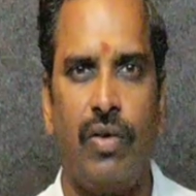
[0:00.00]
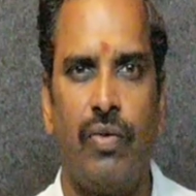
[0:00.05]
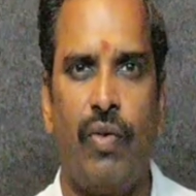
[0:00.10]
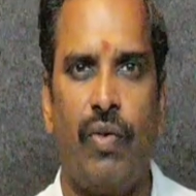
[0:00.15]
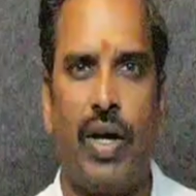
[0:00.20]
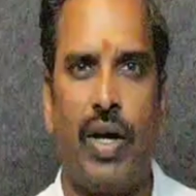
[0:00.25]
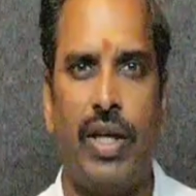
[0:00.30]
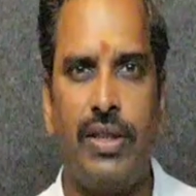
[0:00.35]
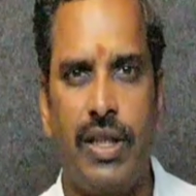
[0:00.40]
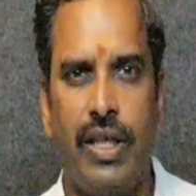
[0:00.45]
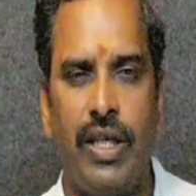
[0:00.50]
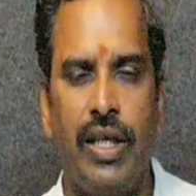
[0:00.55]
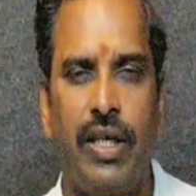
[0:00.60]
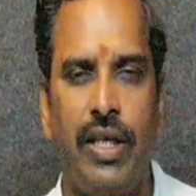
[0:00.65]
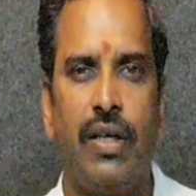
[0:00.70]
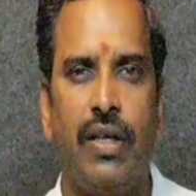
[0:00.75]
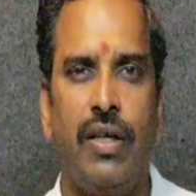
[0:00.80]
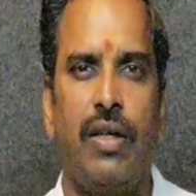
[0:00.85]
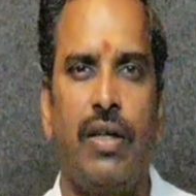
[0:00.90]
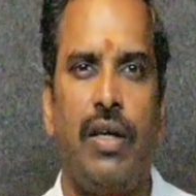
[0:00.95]
What is a
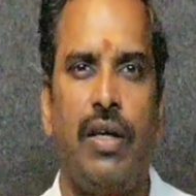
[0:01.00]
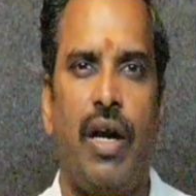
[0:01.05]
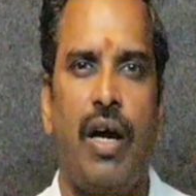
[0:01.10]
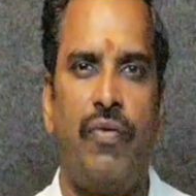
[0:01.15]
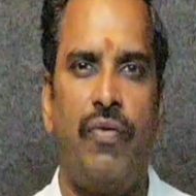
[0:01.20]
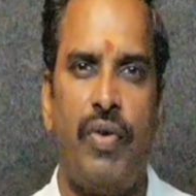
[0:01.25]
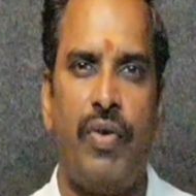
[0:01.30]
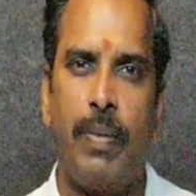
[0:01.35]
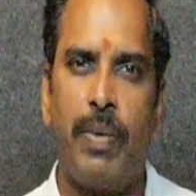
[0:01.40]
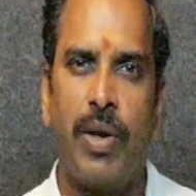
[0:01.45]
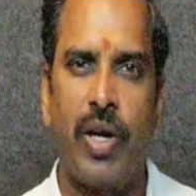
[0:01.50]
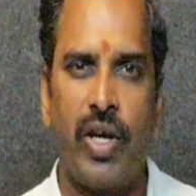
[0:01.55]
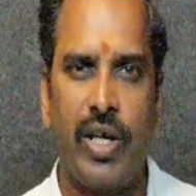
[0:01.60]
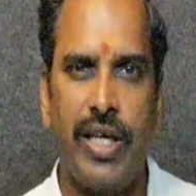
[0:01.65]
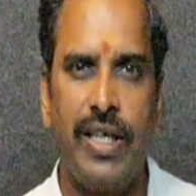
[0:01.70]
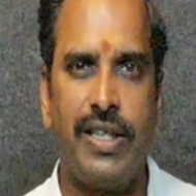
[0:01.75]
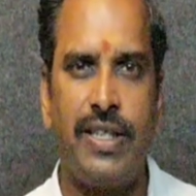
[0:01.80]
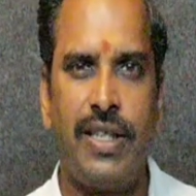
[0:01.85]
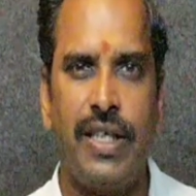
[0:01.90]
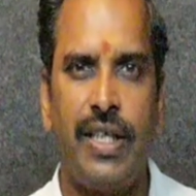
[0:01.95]

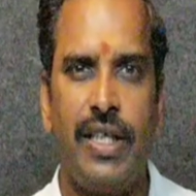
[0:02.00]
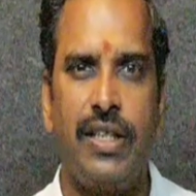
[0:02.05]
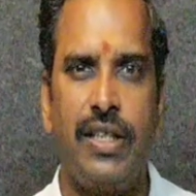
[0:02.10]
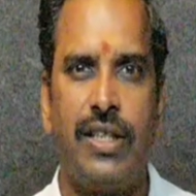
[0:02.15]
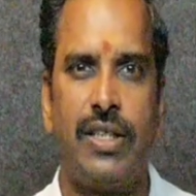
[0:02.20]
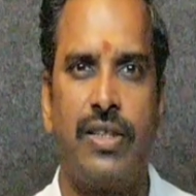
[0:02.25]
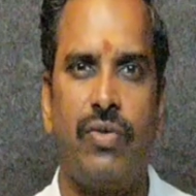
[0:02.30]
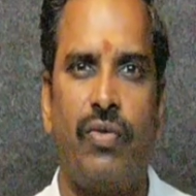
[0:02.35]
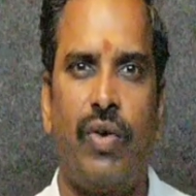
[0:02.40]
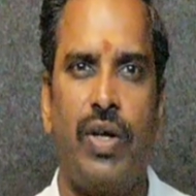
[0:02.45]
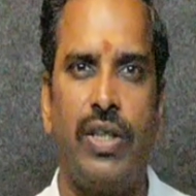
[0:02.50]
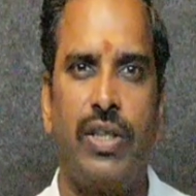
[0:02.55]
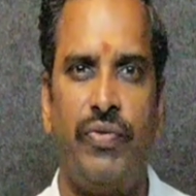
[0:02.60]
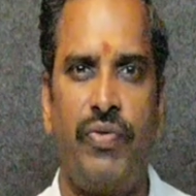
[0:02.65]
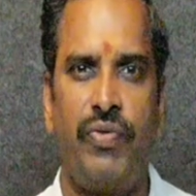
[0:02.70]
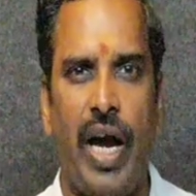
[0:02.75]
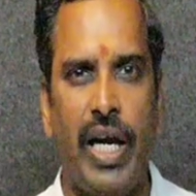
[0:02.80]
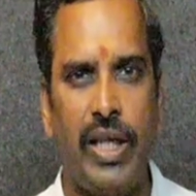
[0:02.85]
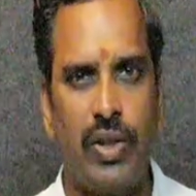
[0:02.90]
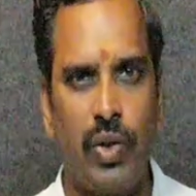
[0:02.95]
Fibonacci series, what is
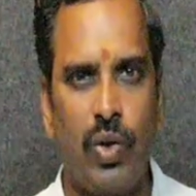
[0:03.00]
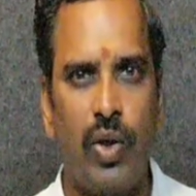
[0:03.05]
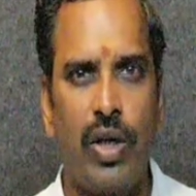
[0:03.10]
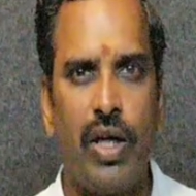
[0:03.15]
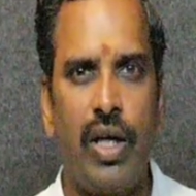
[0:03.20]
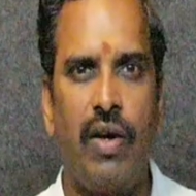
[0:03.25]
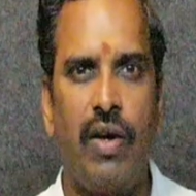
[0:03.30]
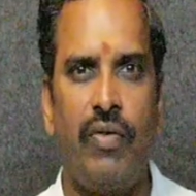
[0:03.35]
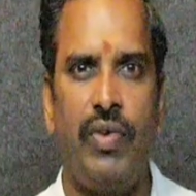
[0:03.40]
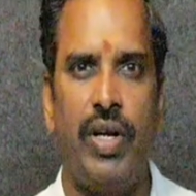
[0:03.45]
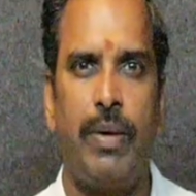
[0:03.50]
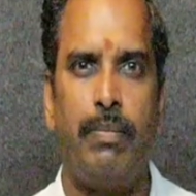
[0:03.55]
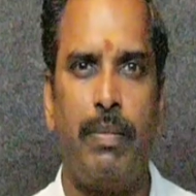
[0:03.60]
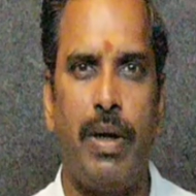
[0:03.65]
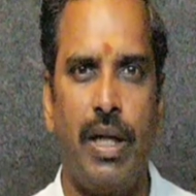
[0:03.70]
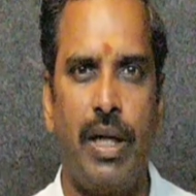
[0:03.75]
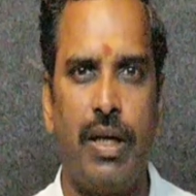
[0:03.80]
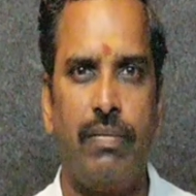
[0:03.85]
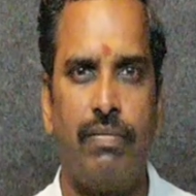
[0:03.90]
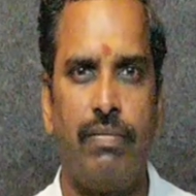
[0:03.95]
the factorial of a
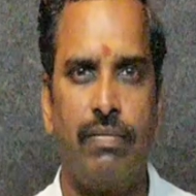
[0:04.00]
number,